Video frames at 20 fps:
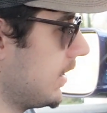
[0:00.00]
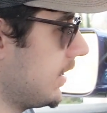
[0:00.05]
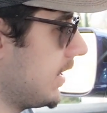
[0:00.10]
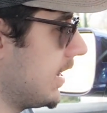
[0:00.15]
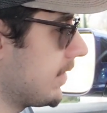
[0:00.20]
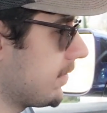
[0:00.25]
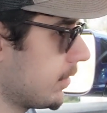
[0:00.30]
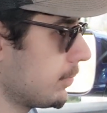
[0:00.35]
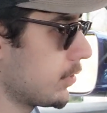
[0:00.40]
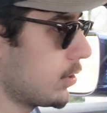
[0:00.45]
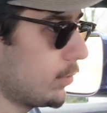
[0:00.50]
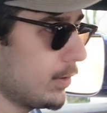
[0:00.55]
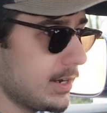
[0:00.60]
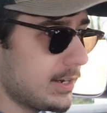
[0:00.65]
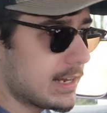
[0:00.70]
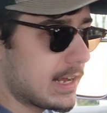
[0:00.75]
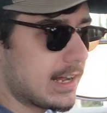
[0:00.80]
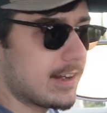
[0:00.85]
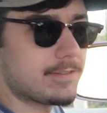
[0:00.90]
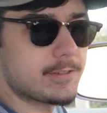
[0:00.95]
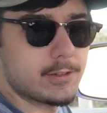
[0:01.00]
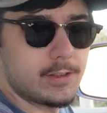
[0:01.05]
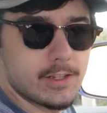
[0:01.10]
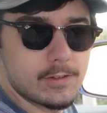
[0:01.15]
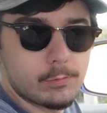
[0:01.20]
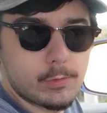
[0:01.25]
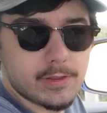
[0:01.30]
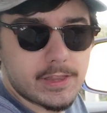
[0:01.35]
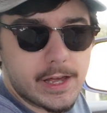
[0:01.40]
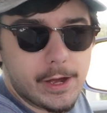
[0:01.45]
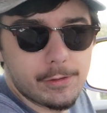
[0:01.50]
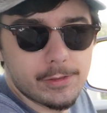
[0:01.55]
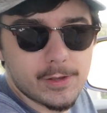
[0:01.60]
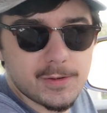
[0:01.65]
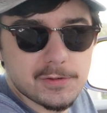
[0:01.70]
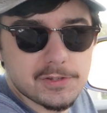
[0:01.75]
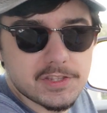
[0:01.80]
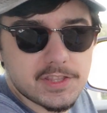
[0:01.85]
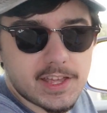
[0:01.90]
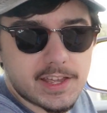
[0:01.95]
if I'm going to have to live without
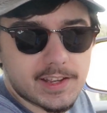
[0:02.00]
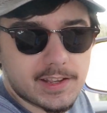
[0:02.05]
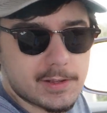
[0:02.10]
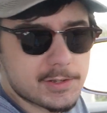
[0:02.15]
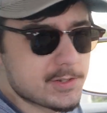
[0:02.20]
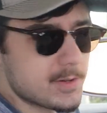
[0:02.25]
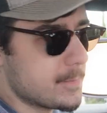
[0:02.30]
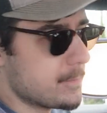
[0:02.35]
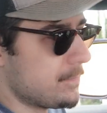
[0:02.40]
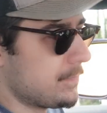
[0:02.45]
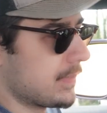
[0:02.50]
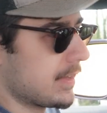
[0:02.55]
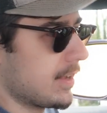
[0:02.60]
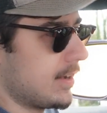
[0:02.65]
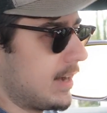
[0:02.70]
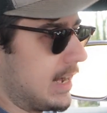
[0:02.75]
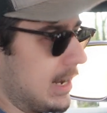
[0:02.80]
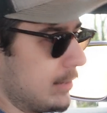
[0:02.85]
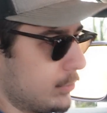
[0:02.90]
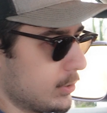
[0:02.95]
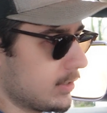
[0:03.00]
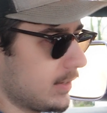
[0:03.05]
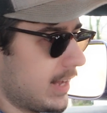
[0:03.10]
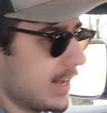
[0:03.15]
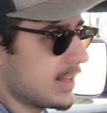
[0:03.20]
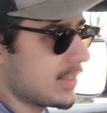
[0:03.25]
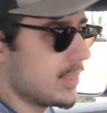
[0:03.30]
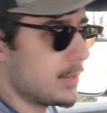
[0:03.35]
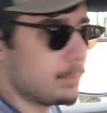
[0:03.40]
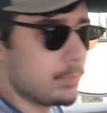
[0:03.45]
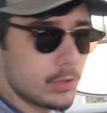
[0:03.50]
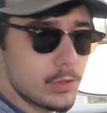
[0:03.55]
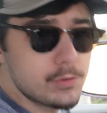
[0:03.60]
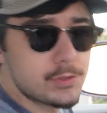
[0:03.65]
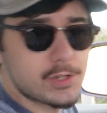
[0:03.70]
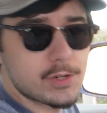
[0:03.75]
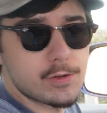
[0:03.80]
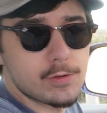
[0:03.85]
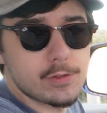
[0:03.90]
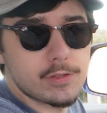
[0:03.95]
those things, I would like the
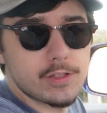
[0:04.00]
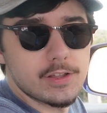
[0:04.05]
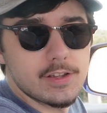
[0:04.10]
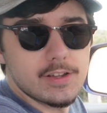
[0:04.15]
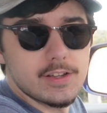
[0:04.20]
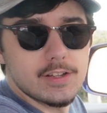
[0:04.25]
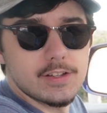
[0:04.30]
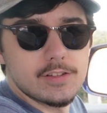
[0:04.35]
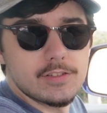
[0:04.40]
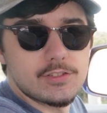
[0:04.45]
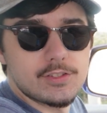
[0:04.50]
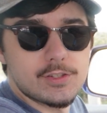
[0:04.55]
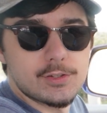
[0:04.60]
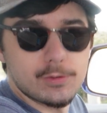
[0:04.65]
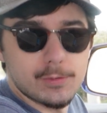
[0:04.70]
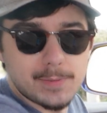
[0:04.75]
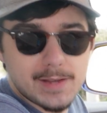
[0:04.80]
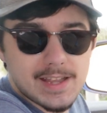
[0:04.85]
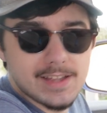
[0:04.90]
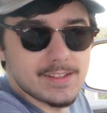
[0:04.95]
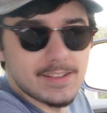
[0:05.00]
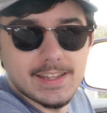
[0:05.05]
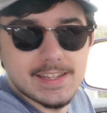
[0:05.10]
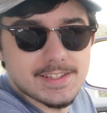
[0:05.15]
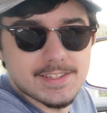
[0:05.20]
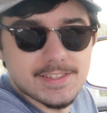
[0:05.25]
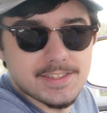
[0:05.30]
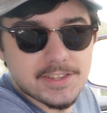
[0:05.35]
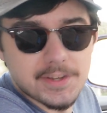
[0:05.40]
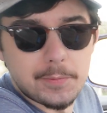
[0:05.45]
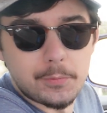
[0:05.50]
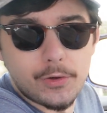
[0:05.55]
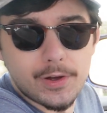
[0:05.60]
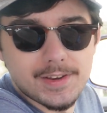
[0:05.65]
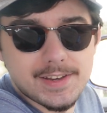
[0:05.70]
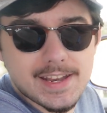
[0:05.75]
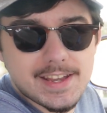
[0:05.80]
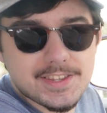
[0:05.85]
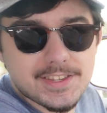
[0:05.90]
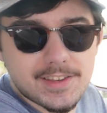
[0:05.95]
Bluetooth to be at least somewhat
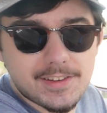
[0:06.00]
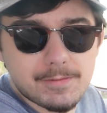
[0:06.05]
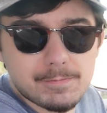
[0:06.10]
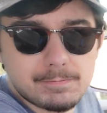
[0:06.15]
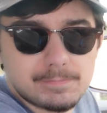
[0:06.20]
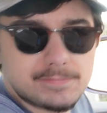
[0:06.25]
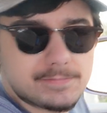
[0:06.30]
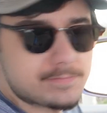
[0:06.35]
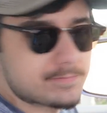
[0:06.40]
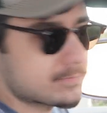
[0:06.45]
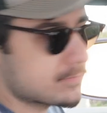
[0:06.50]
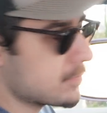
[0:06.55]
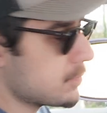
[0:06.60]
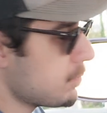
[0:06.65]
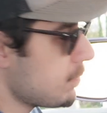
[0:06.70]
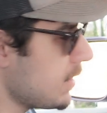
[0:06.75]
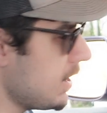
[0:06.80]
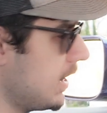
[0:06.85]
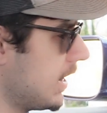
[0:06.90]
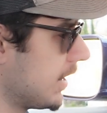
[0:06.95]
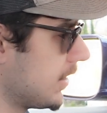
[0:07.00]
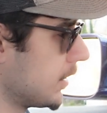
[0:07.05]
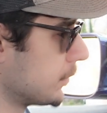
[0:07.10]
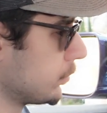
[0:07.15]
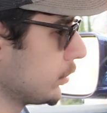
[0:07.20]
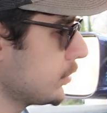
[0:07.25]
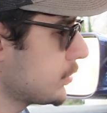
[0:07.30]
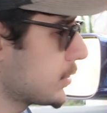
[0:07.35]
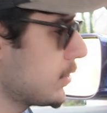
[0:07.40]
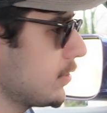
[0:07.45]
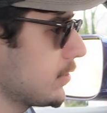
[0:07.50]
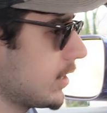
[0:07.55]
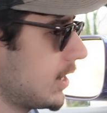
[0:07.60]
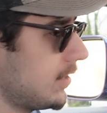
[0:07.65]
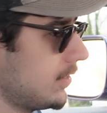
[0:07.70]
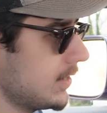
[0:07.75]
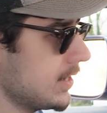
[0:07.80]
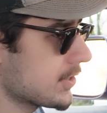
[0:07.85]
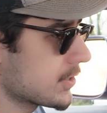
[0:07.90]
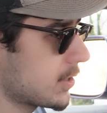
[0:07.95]
decent. And the Bluetooth
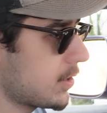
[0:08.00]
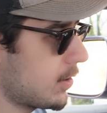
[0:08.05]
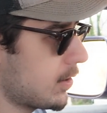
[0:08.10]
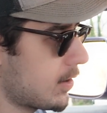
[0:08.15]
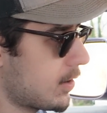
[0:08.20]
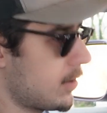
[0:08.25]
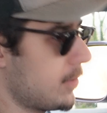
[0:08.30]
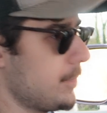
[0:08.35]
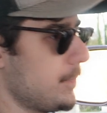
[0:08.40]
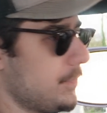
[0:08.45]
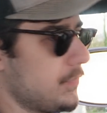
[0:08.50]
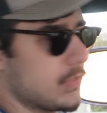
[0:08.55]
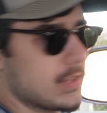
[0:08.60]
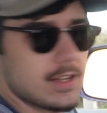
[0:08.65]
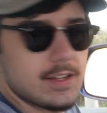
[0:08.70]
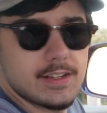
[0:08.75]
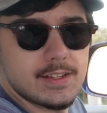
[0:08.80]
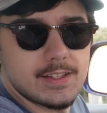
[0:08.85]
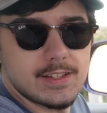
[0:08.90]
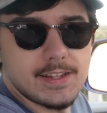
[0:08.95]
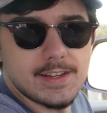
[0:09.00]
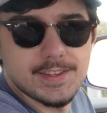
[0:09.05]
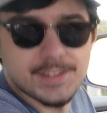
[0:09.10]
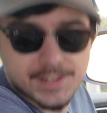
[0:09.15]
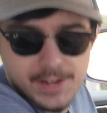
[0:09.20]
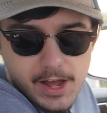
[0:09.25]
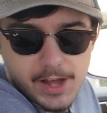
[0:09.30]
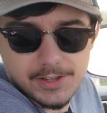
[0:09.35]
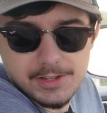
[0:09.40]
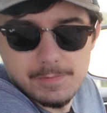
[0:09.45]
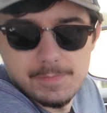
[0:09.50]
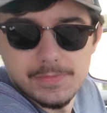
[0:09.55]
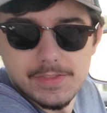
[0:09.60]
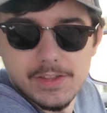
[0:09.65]
in this car is not.